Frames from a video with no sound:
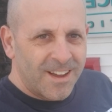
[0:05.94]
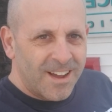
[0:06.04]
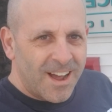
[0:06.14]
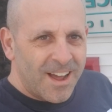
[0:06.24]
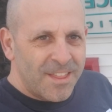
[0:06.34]

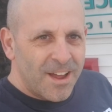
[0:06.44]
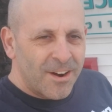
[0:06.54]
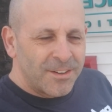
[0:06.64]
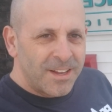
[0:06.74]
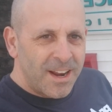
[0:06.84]
Hi
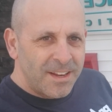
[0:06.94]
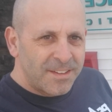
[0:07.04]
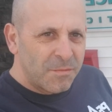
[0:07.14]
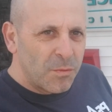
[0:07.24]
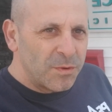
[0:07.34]
there. Today
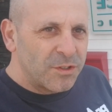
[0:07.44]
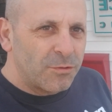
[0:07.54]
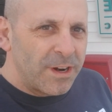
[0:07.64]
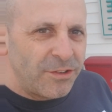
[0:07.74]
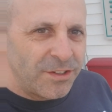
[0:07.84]
someone was
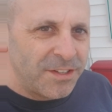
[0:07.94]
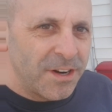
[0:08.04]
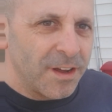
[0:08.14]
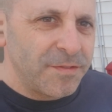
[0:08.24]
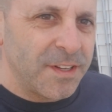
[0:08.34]
gracious enough to